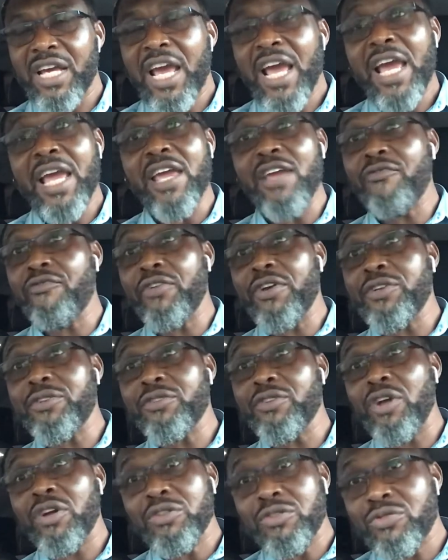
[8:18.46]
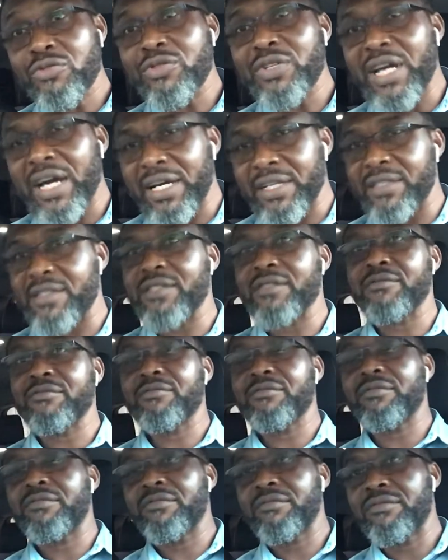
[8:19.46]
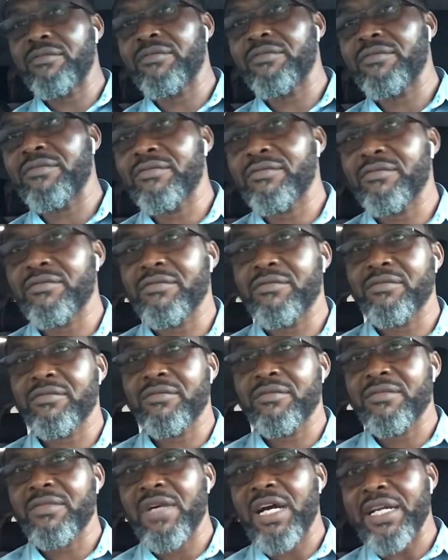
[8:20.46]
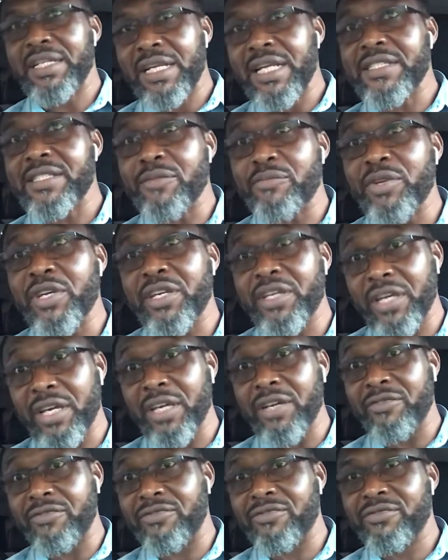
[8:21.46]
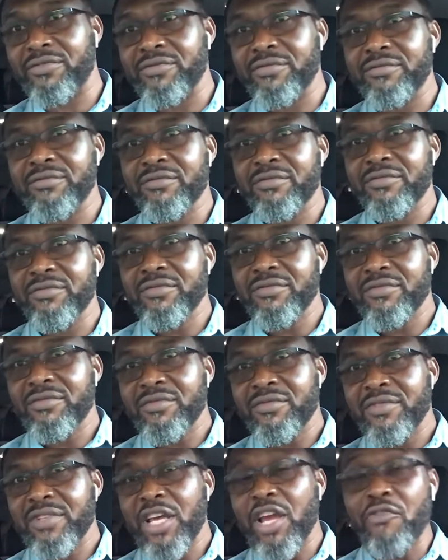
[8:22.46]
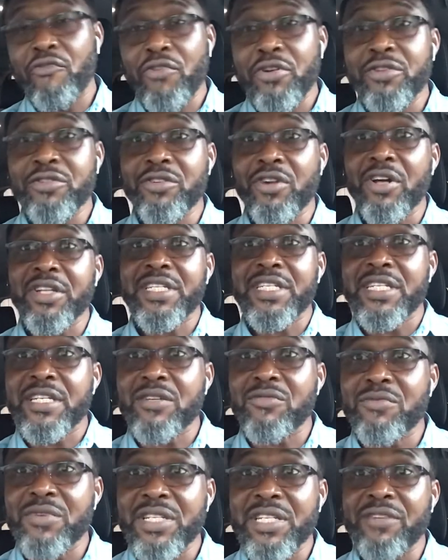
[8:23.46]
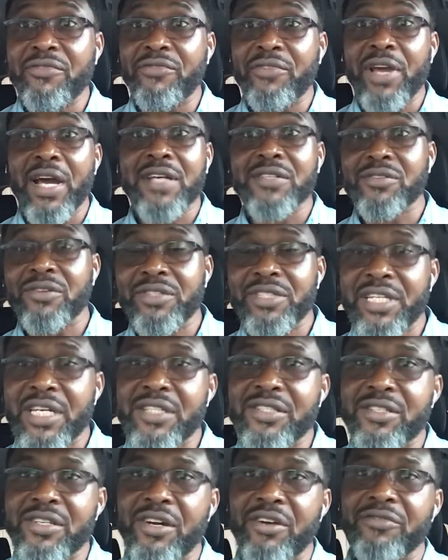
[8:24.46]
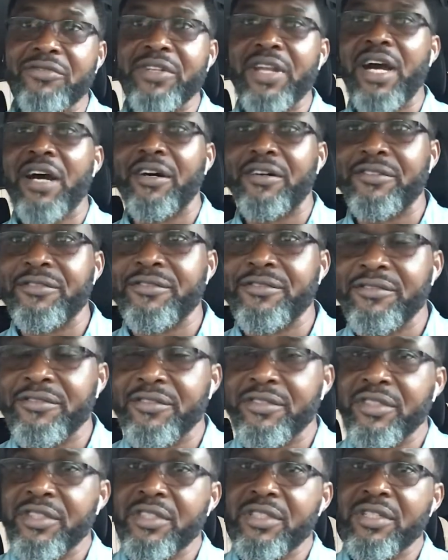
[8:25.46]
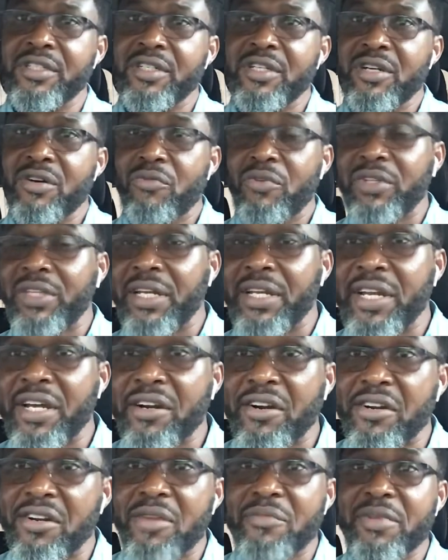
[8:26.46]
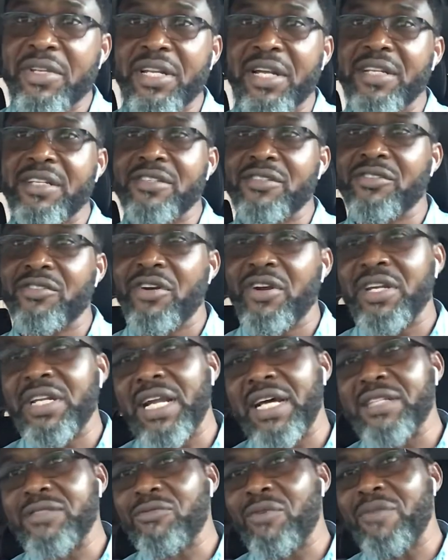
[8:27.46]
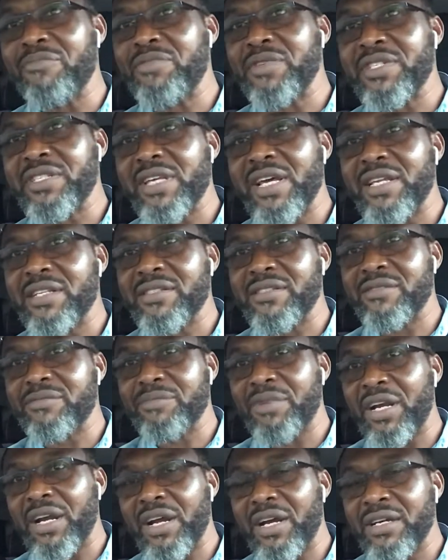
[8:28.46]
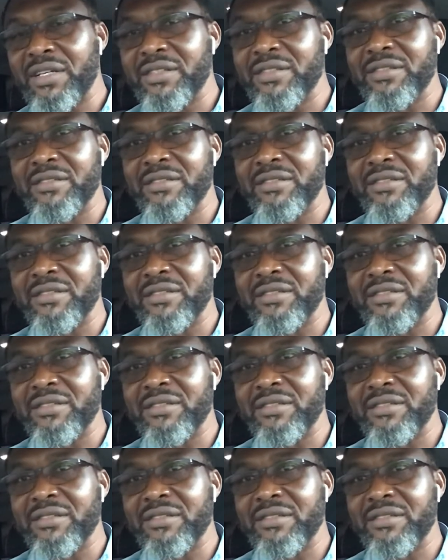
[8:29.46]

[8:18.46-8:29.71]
If we do not do that, and that's a big if we do not deal with the fierce urgency of now, with an economy that is growing at 1% per